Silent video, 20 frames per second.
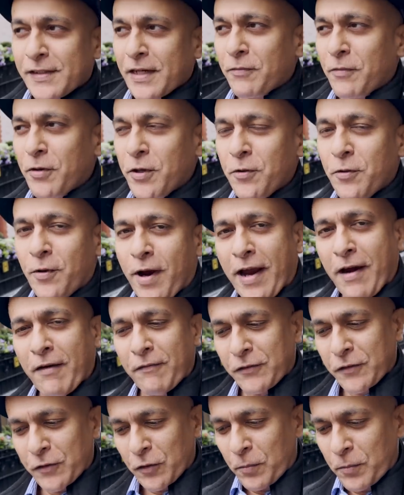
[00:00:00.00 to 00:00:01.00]
that when you have
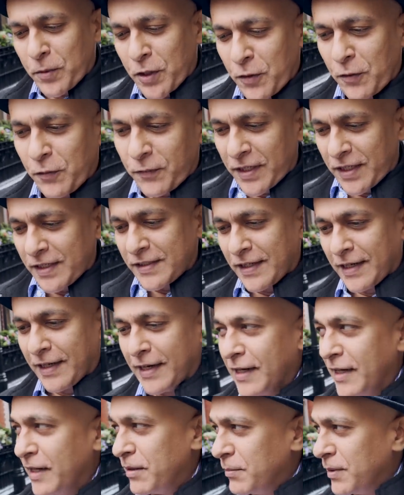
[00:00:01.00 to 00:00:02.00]
so many of these
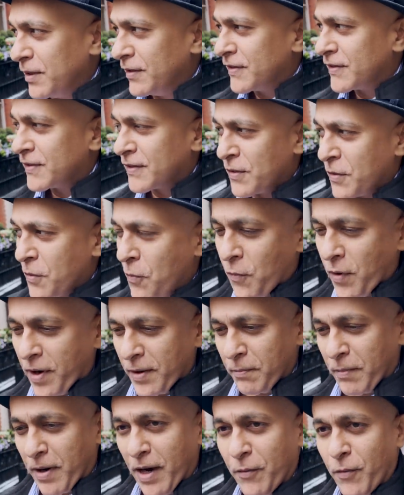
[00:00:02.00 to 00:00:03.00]
little nibbles, one by